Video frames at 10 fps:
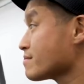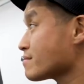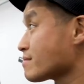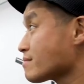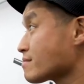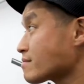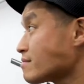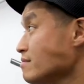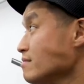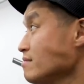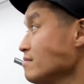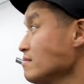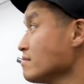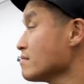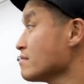
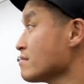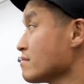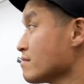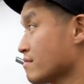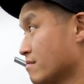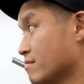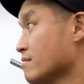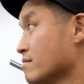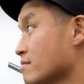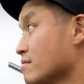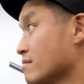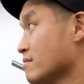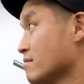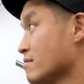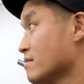
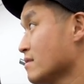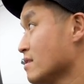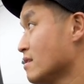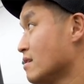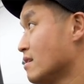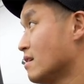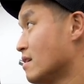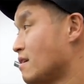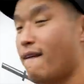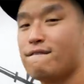(silent)